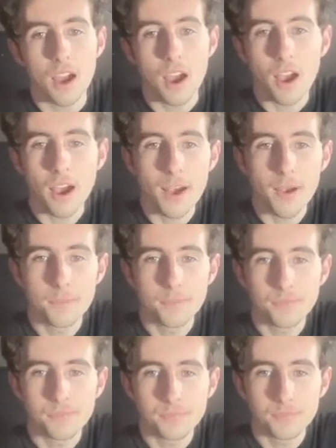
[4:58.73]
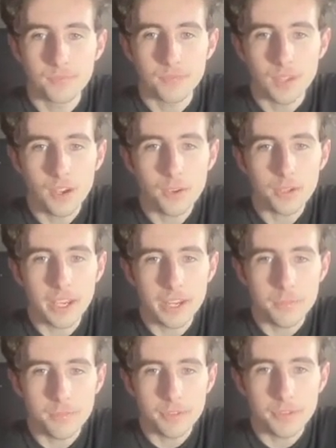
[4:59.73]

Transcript: Um, okay,